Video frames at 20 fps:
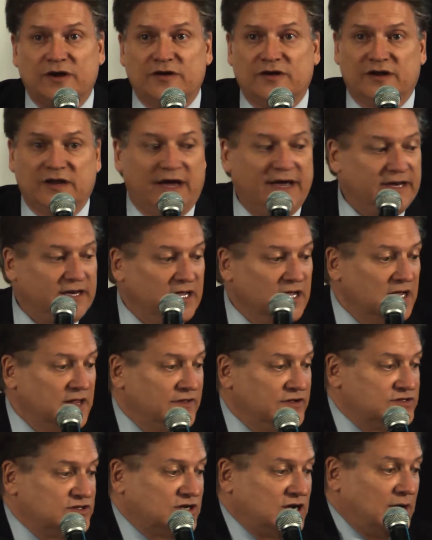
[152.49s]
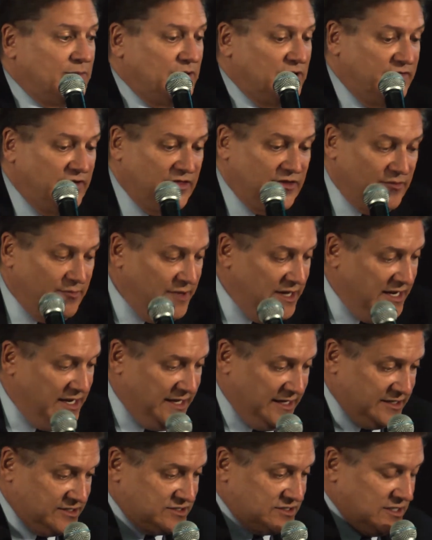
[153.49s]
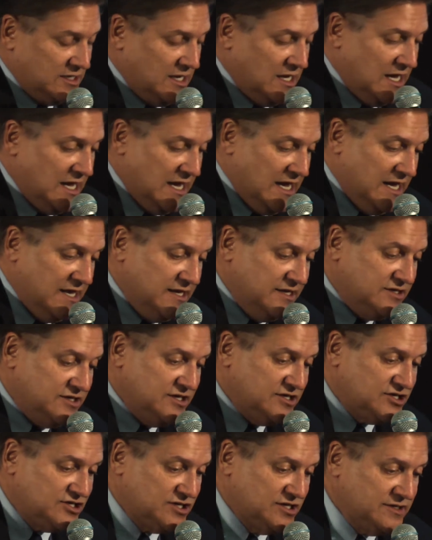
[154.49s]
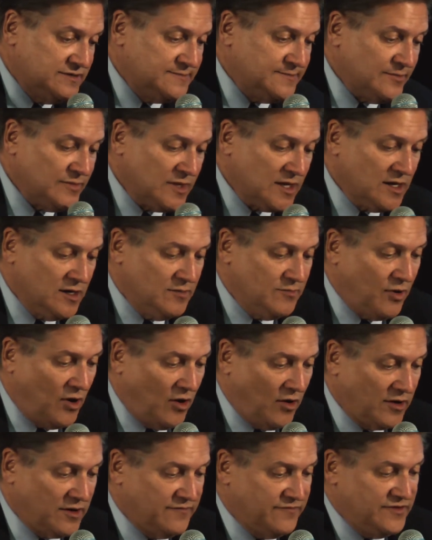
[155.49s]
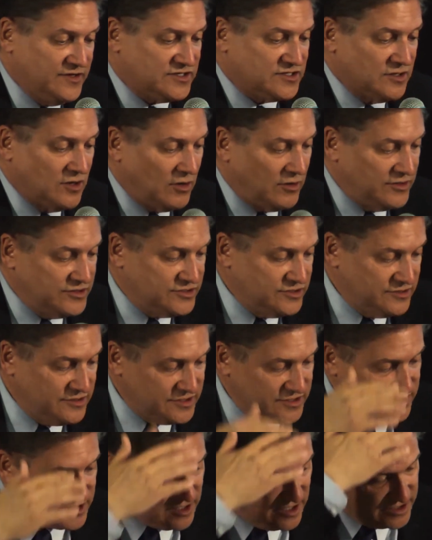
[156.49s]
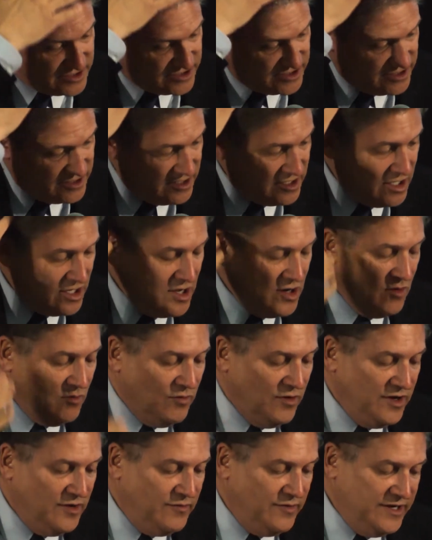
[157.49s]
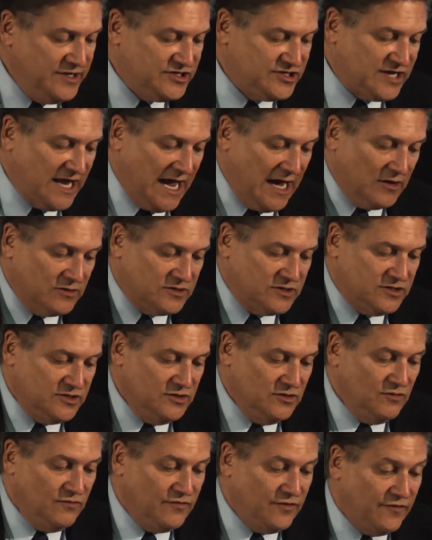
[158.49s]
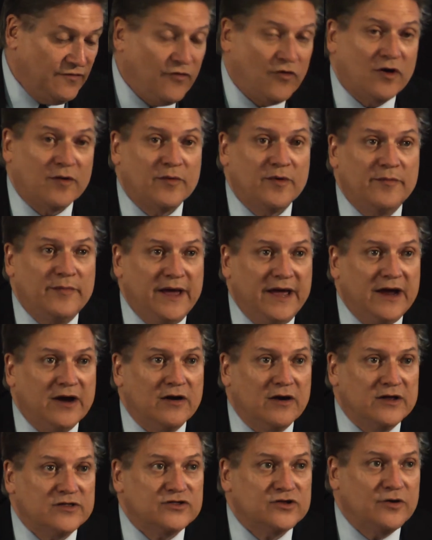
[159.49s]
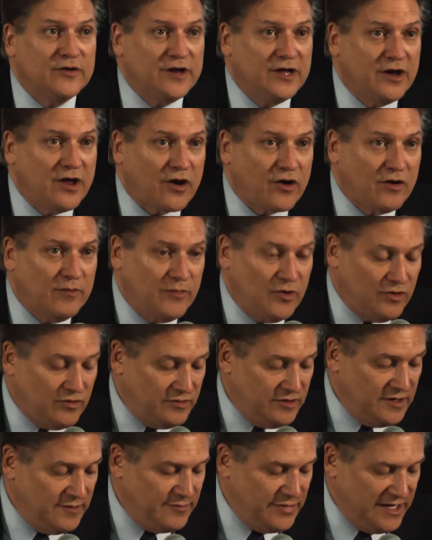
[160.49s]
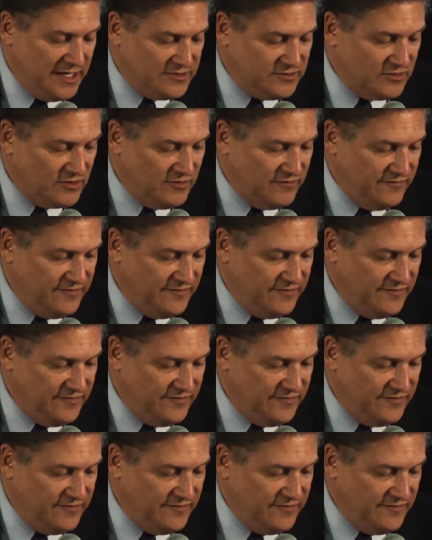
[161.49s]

here tonight. There's a couple of other meetings. In addition, part of this larger discussion, we reached out to the former mayor, Antonio Ramon Pedro